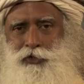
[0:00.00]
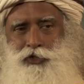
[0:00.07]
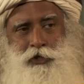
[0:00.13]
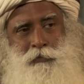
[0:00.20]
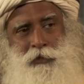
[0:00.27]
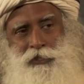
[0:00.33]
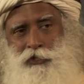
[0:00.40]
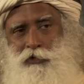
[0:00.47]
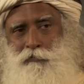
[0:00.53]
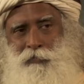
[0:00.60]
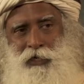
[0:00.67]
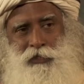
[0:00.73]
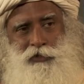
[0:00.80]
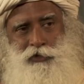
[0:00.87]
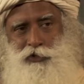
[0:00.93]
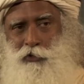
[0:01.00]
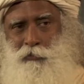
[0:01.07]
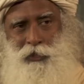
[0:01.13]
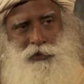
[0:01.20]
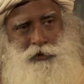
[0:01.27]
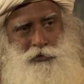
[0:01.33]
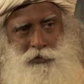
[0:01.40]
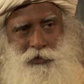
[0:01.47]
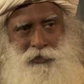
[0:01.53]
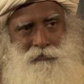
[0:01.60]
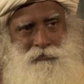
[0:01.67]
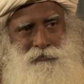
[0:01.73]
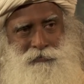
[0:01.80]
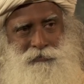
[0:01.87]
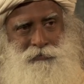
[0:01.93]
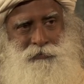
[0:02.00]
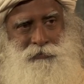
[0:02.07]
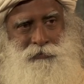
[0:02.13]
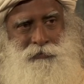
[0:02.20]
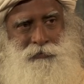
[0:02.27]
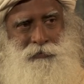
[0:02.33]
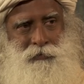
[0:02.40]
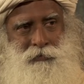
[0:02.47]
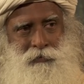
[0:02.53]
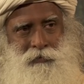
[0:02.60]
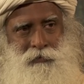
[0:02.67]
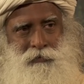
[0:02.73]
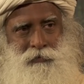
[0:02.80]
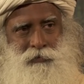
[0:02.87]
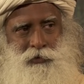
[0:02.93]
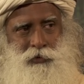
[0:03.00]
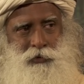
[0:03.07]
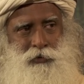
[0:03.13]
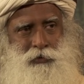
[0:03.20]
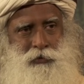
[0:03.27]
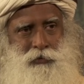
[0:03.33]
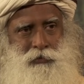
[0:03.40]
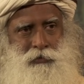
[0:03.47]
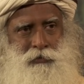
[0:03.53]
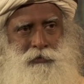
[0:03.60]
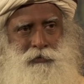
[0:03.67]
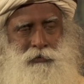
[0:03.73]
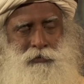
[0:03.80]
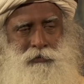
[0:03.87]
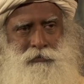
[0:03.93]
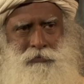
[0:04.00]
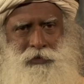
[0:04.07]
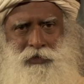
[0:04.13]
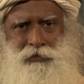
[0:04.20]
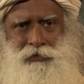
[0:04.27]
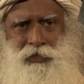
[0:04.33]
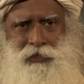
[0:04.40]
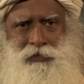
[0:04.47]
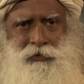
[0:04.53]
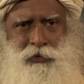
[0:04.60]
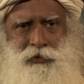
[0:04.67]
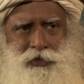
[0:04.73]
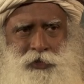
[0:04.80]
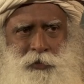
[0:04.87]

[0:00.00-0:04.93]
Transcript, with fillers: She must have meant so much to him to… because there is no